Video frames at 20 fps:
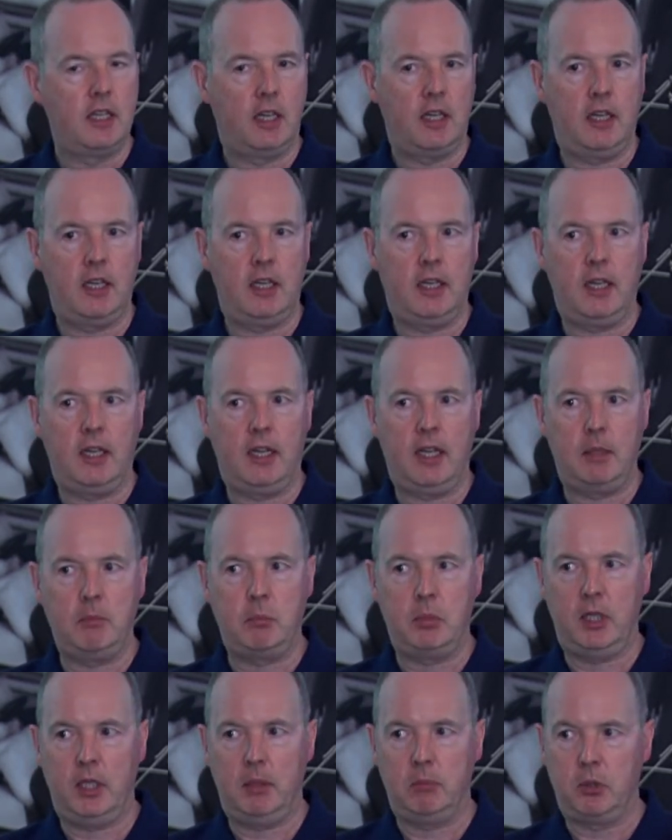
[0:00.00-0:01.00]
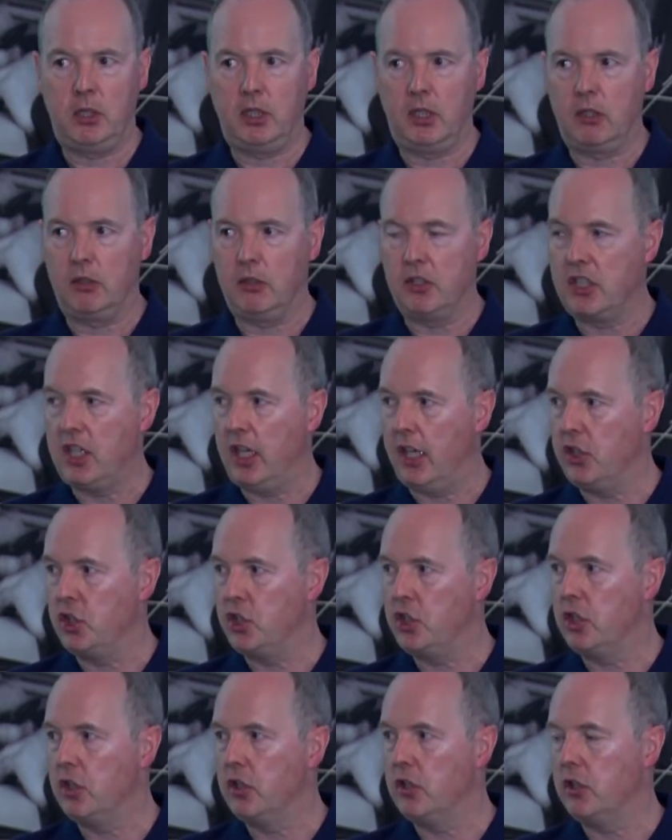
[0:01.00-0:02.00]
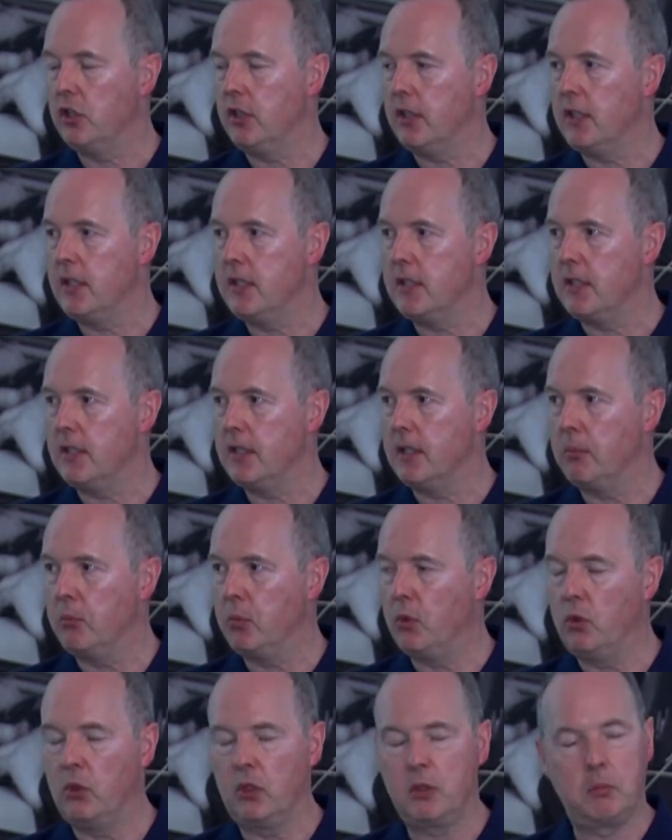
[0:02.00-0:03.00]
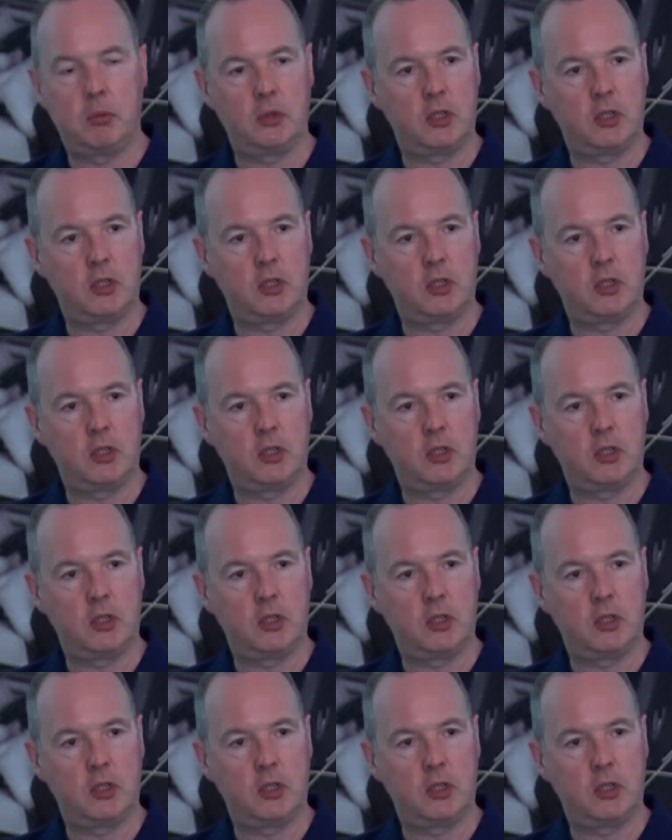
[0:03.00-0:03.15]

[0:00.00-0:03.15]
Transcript: and I pay particular attention to these in the book.